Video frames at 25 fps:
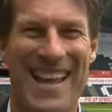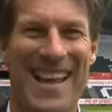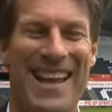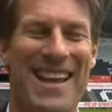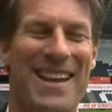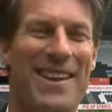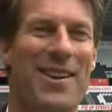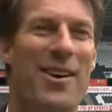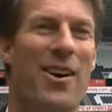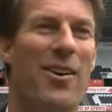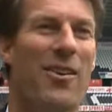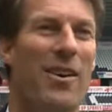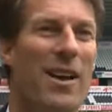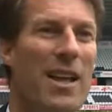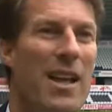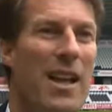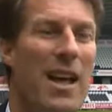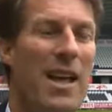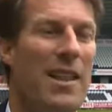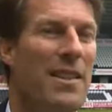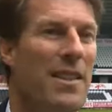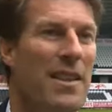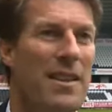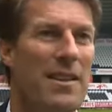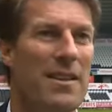No,
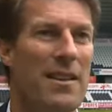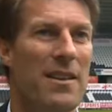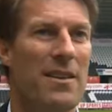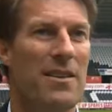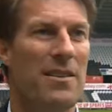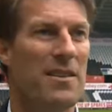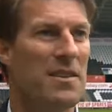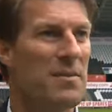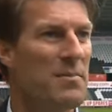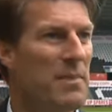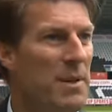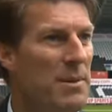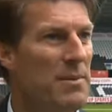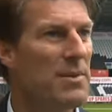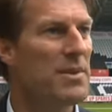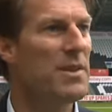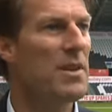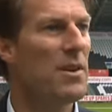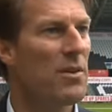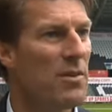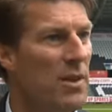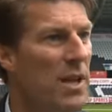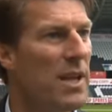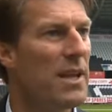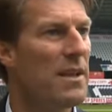and then the others maybe
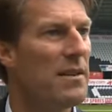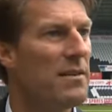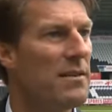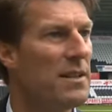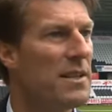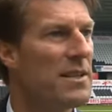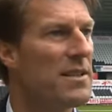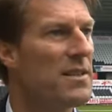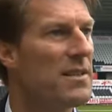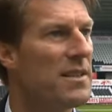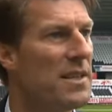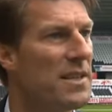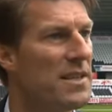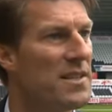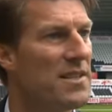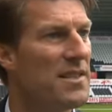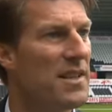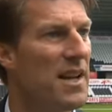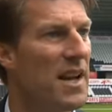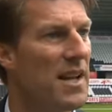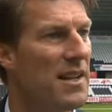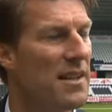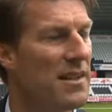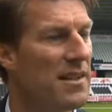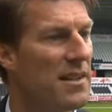say, okay, let's
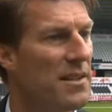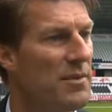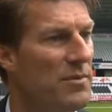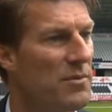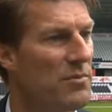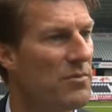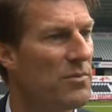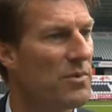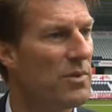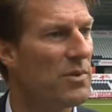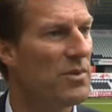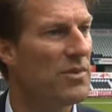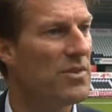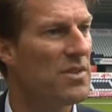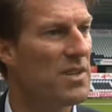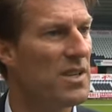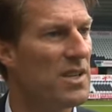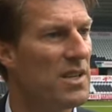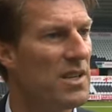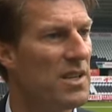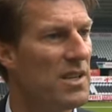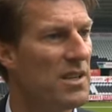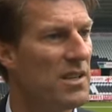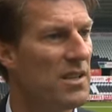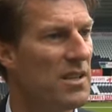start, and then we'll
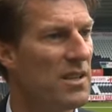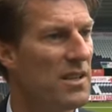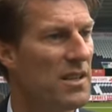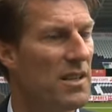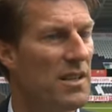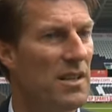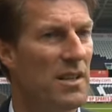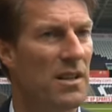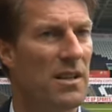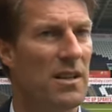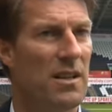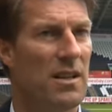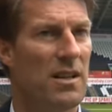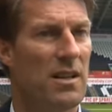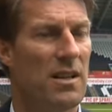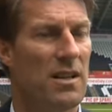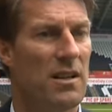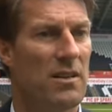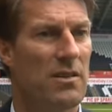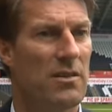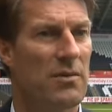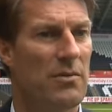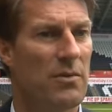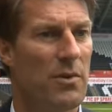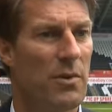see
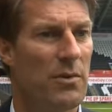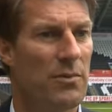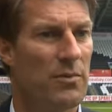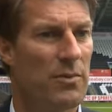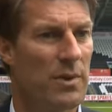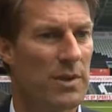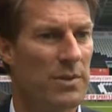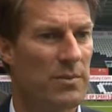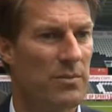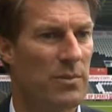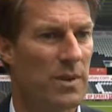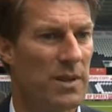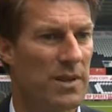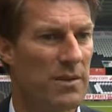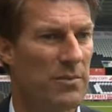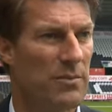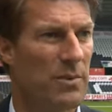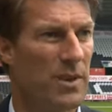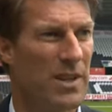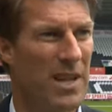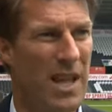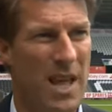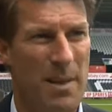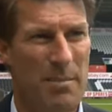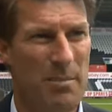along the road
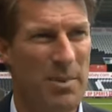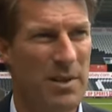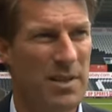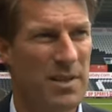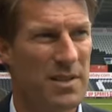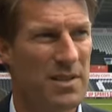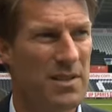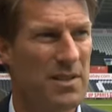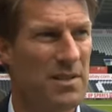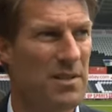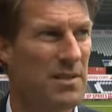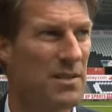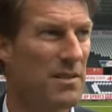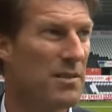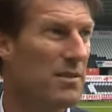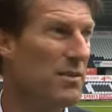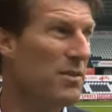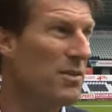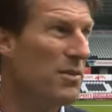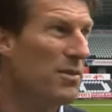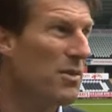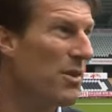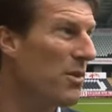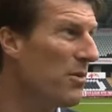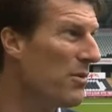what happens.
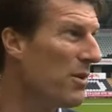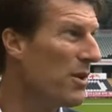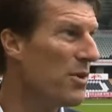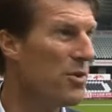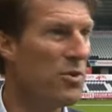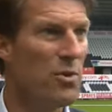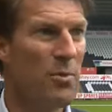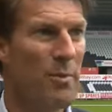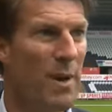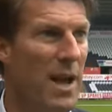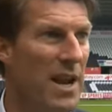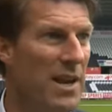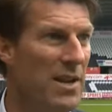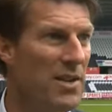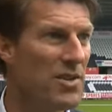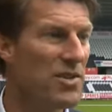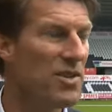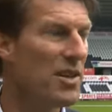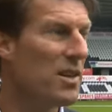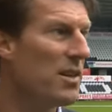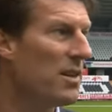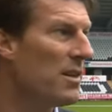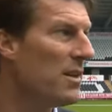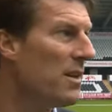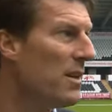You know, a new
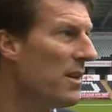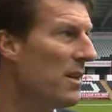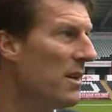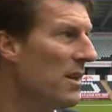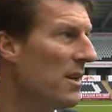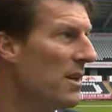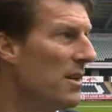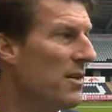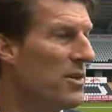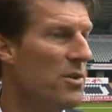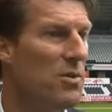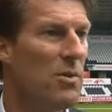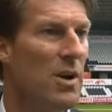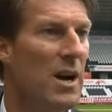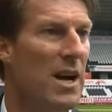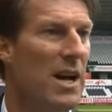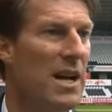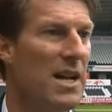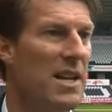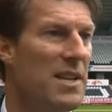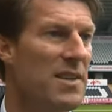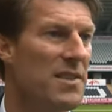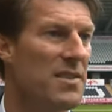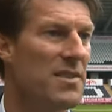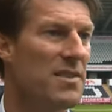manager, new
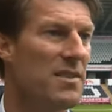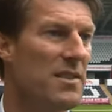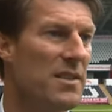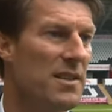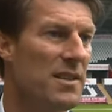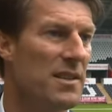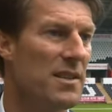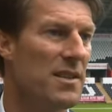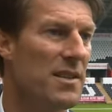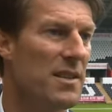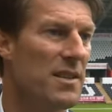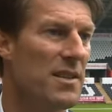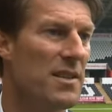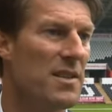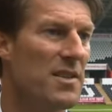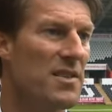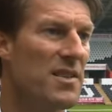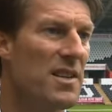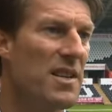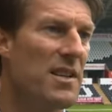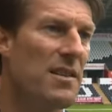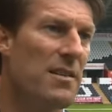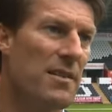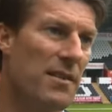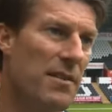eyes,
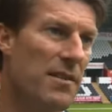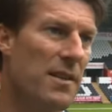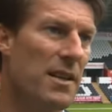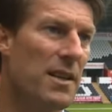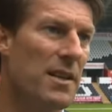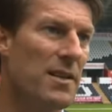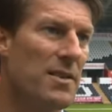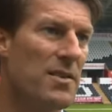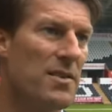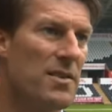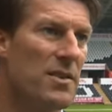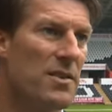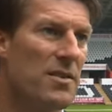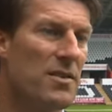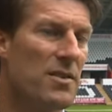seeing the things.